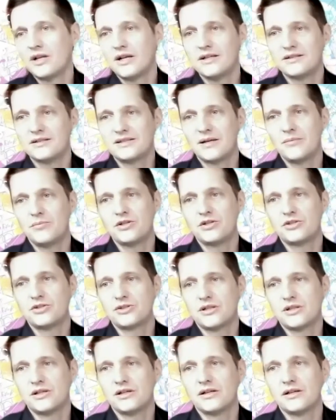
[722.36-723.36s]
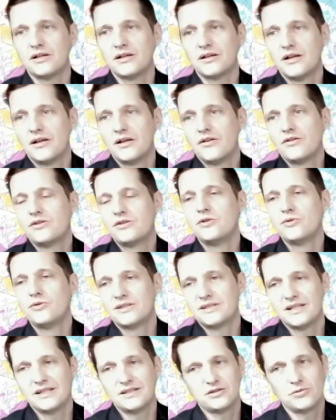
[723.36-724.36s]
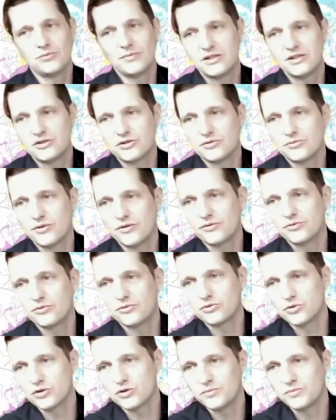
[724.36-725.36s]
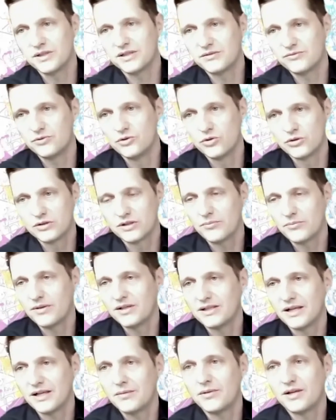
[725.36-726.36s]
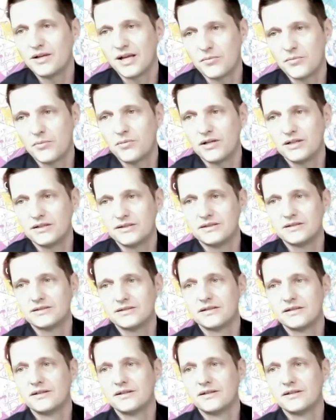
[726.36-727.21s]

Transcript: established theories, as you mentioned, with resource-based view or dynamic capabilities.